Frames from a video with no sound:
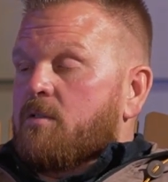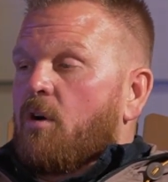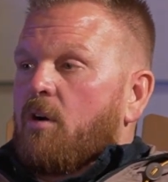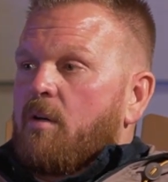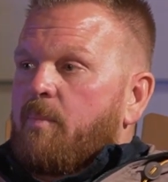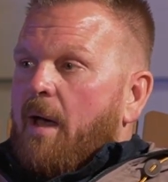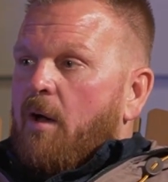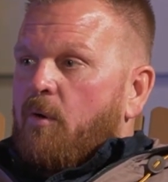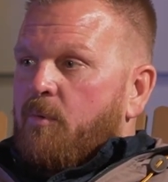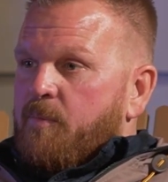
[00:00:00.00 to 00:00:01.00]
Talk
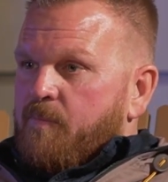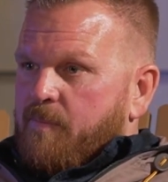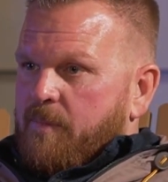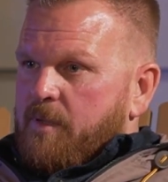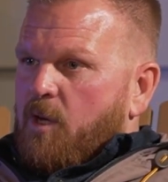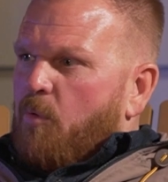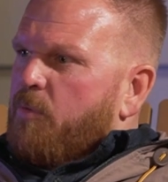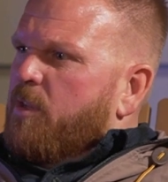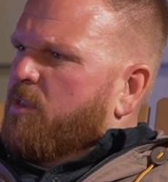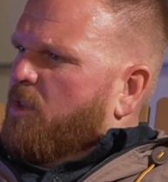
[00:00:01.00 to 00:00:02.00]
about,
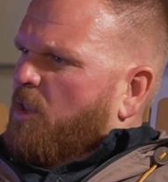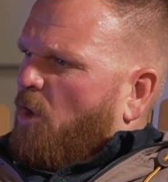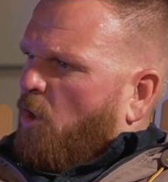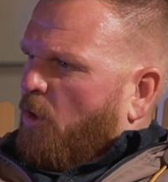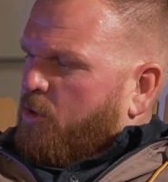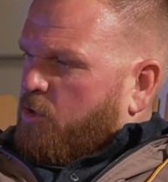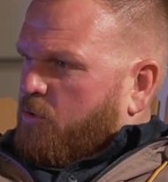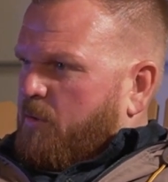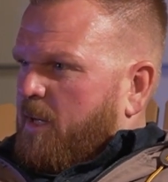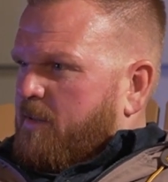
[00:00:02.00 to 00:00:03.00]
the
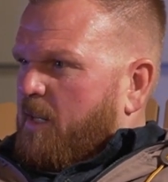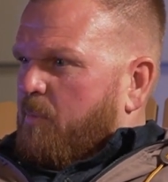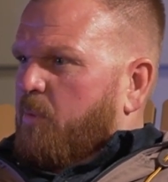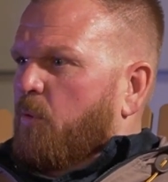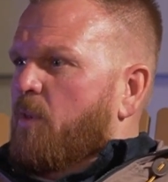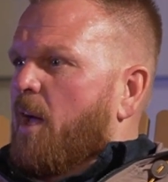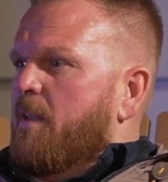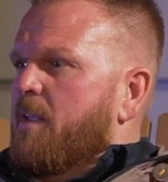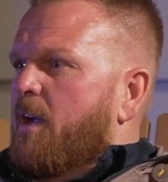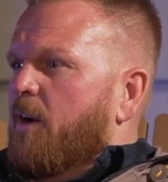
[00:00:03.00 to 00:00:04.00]
heartstrings that are pulled
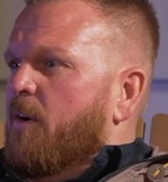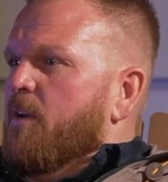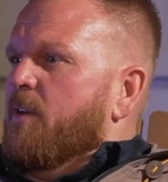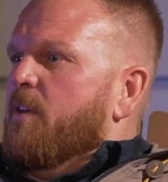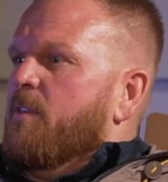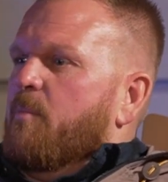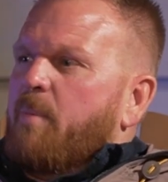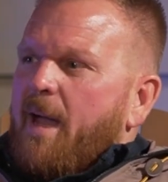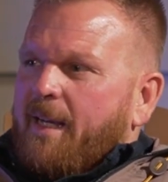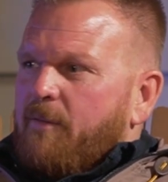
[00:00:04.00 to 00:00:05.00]
on there, the
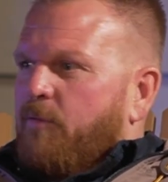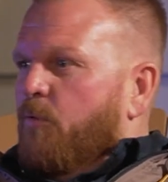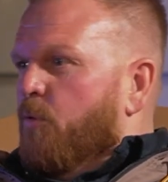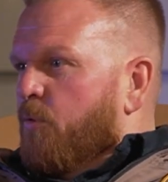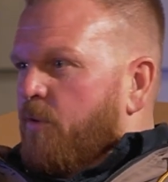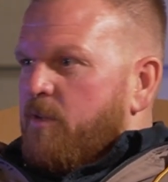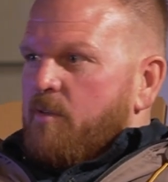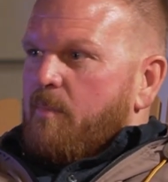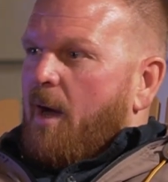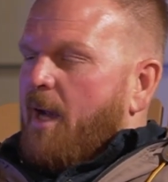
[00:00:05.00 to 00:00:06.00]
back and forth in
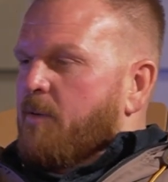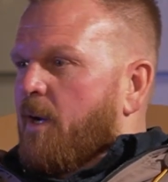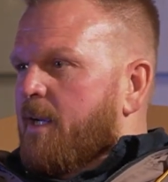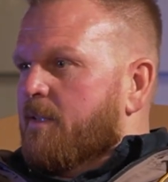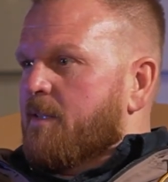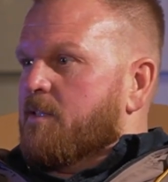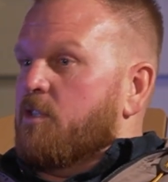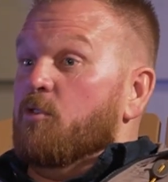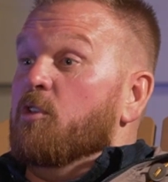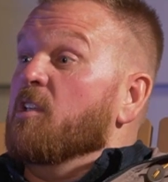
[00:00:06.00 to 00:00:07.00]
your mind, right? Because
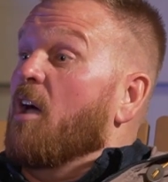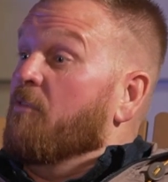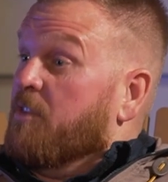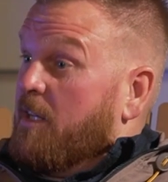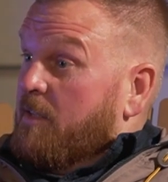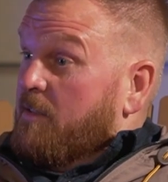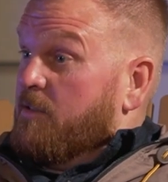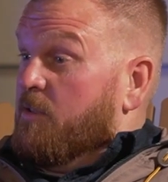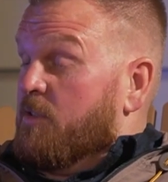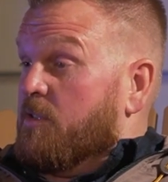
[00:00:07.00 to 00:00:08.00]
you loved it.
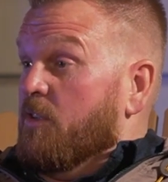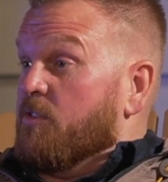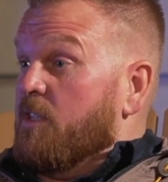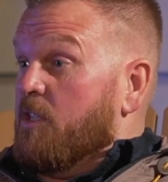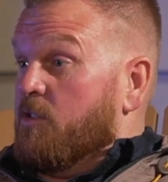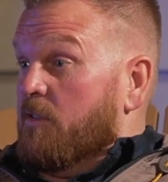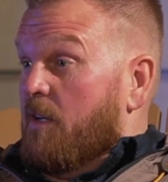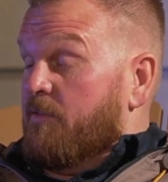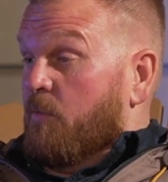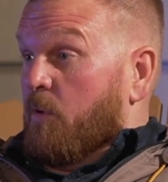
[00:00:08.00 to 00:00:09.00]
You can still see that you
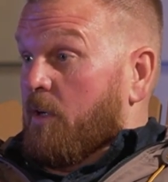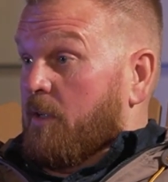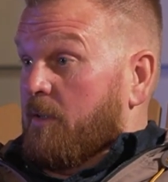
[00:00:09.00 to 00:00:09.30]
loved the work.